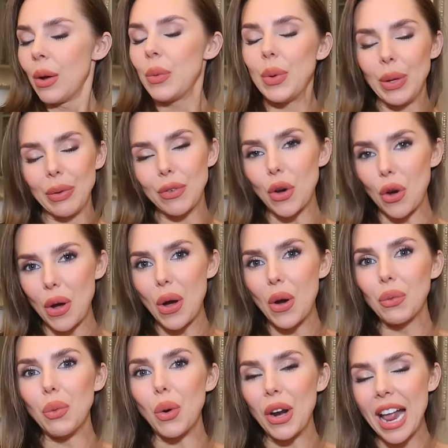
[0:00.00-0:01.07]
we've got
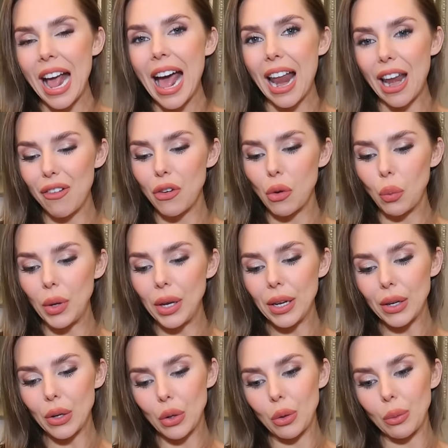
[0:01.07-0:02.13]
one hell of a
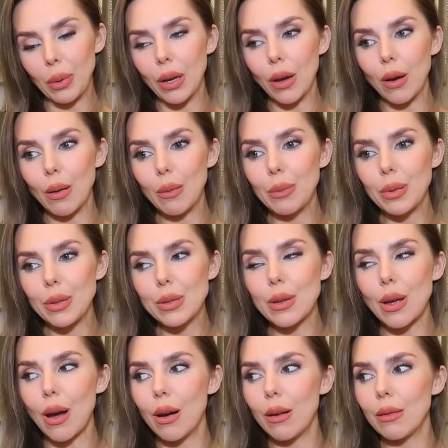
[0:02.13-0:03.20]
week coming up.
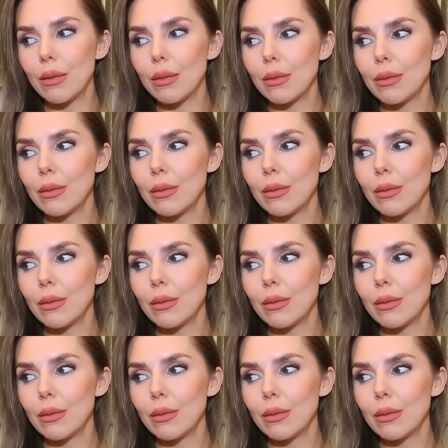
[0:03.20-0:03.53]
So,